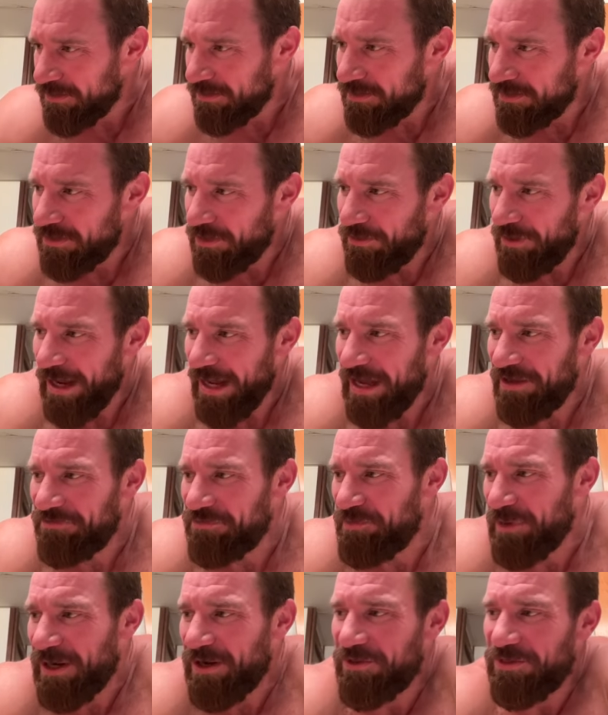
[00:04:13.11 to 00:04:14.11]
you know, half
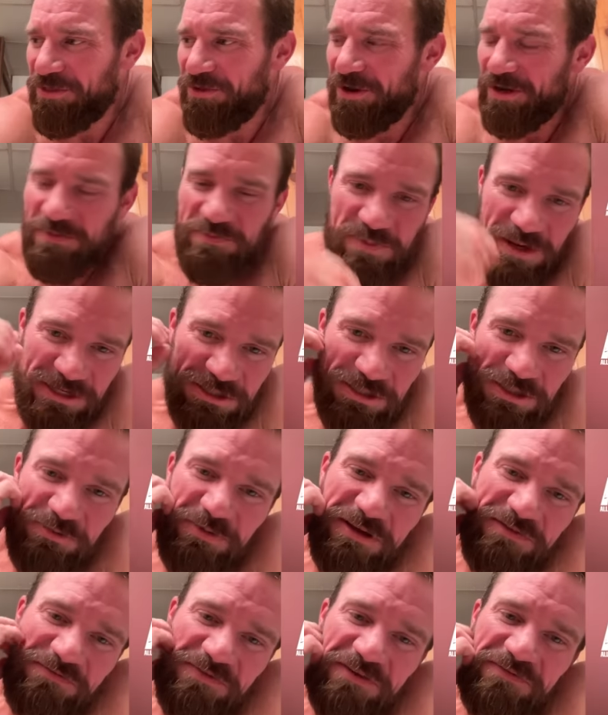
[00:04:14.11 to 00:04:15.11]
marathon and bench
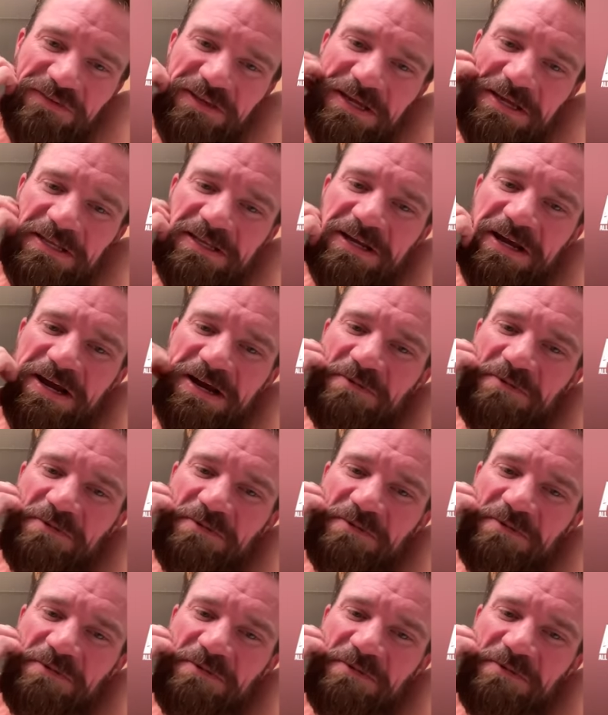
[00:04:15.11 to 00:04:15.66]
315 today.